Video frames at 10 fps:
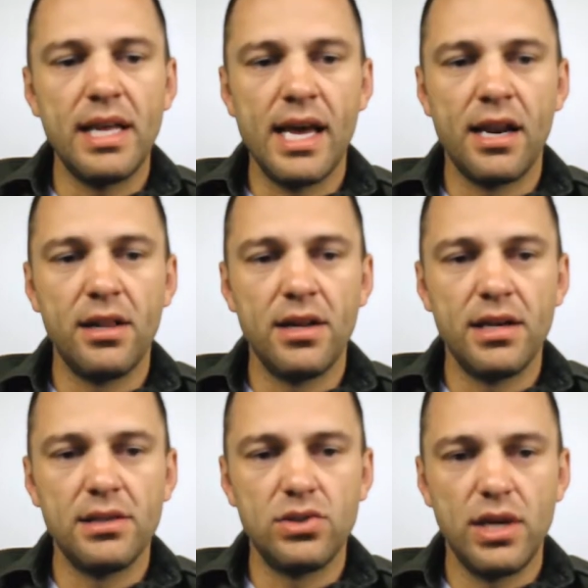to
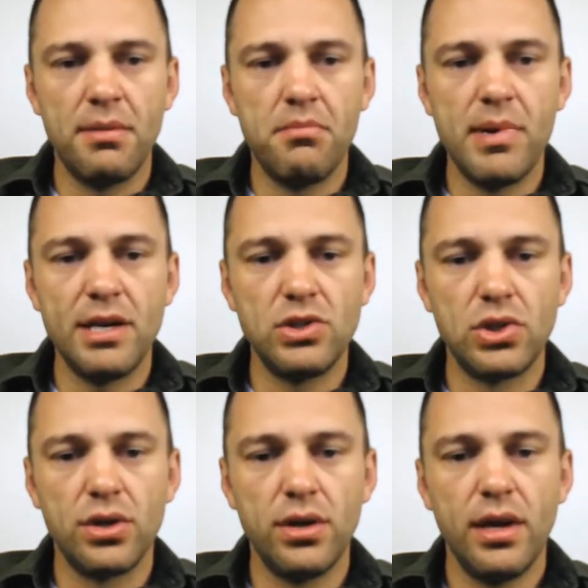analyze and
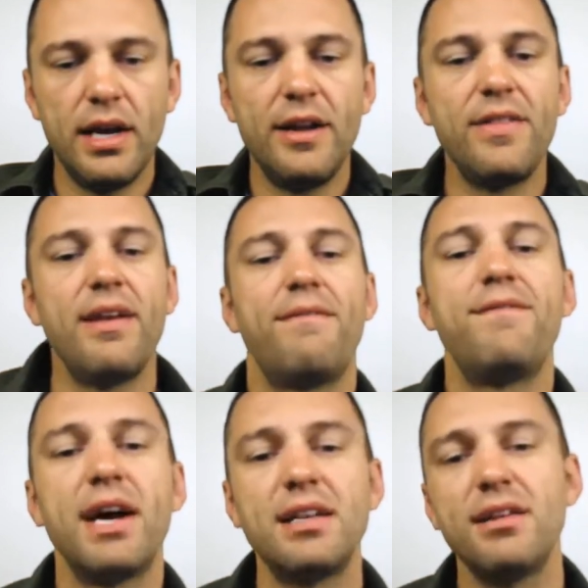measure the
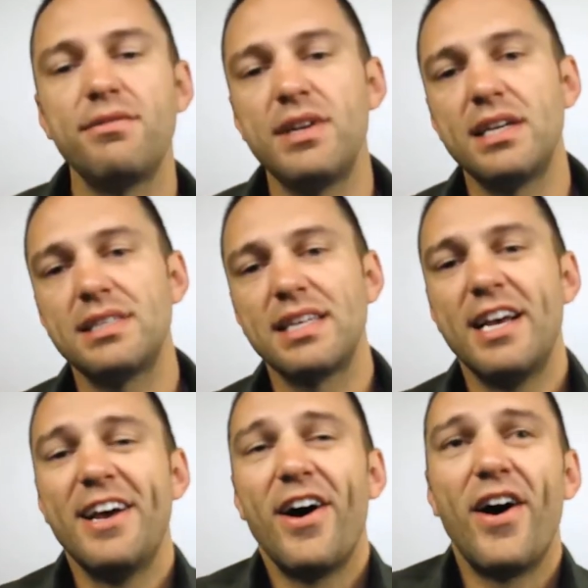effectiveness
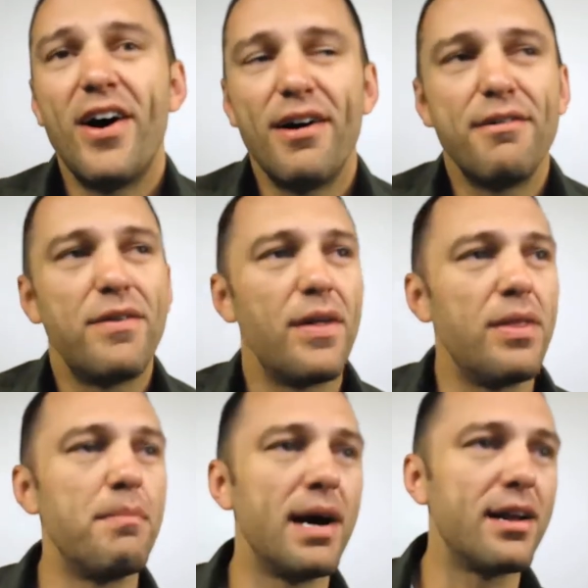of the
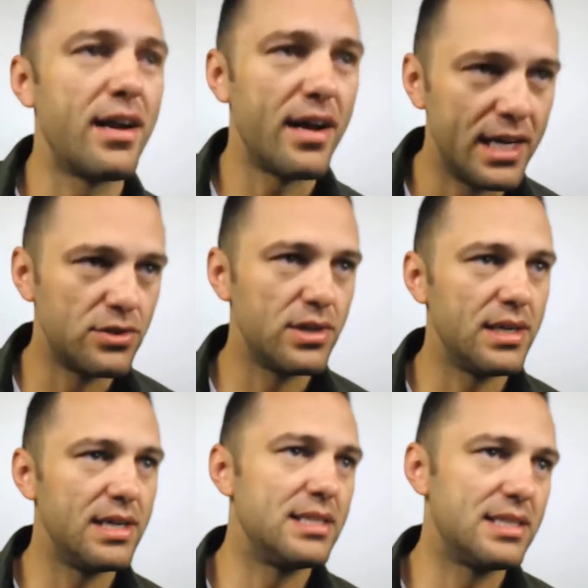
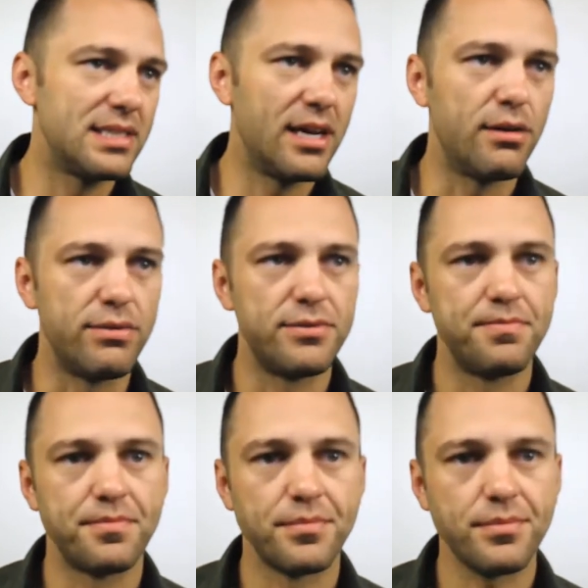mitochondria itself.
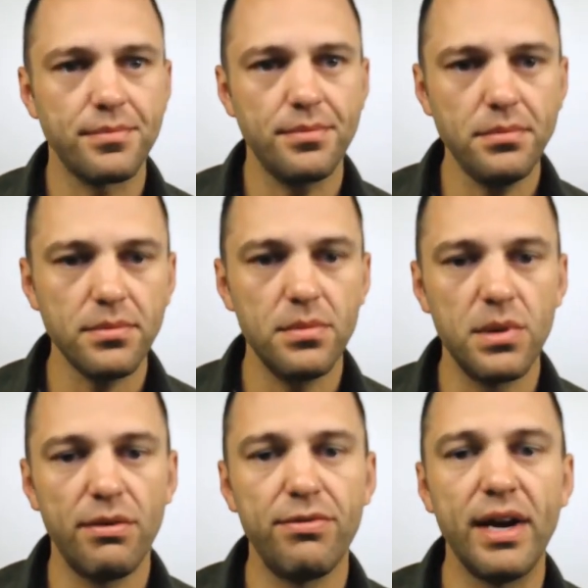
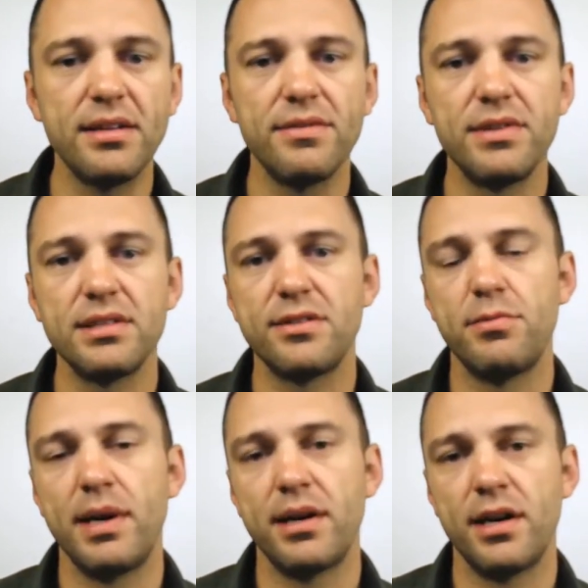Effectiveness of
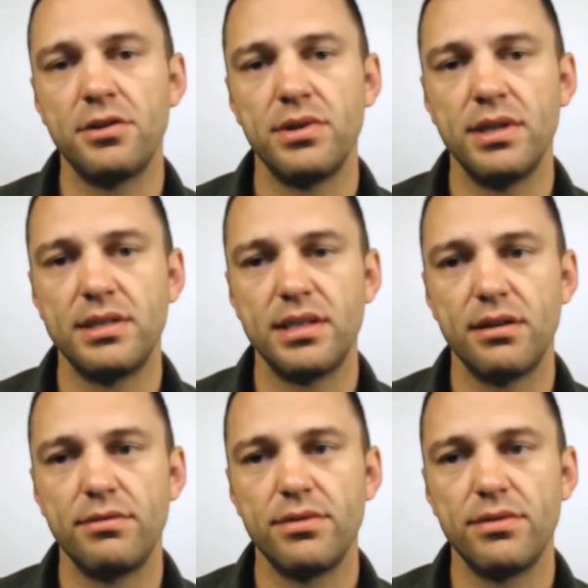mitochondria itself.